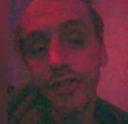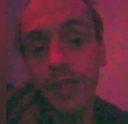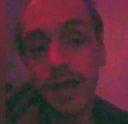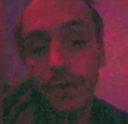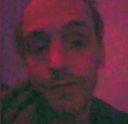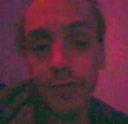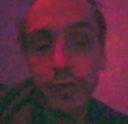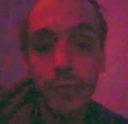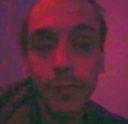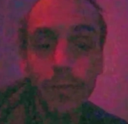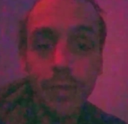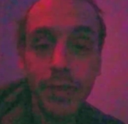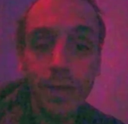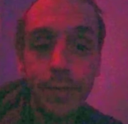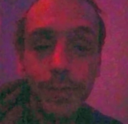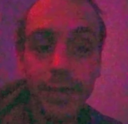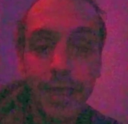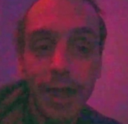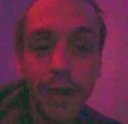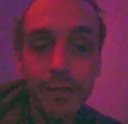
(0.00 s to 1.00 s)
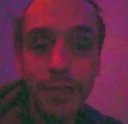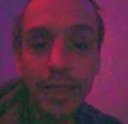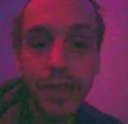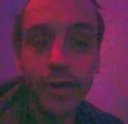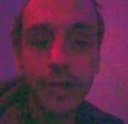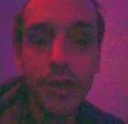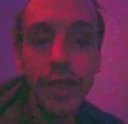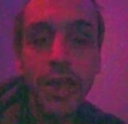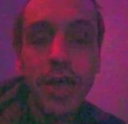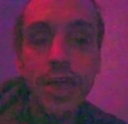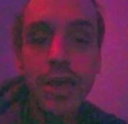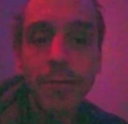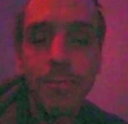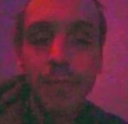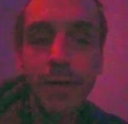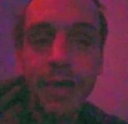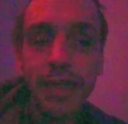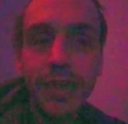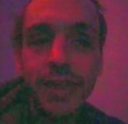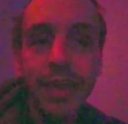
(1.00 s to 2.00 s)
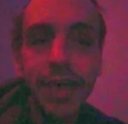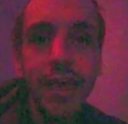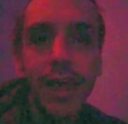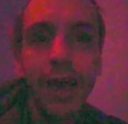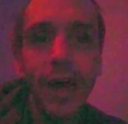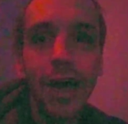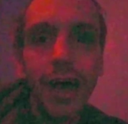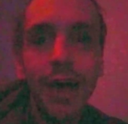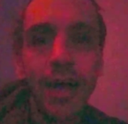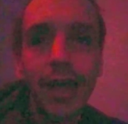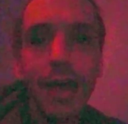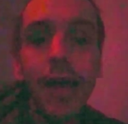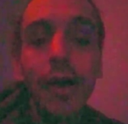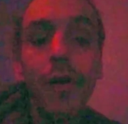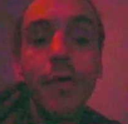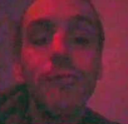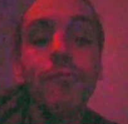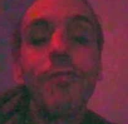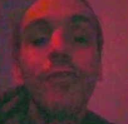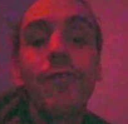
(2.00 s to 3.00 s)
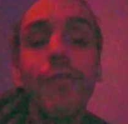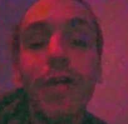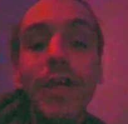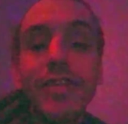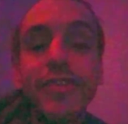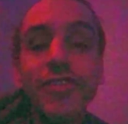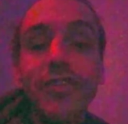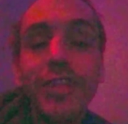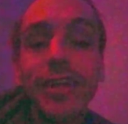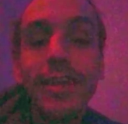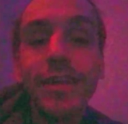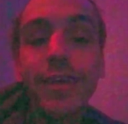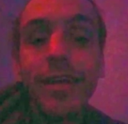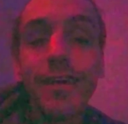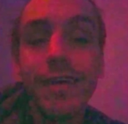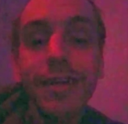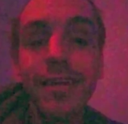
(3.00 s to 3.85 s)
That video will be coming out later, but refreshing.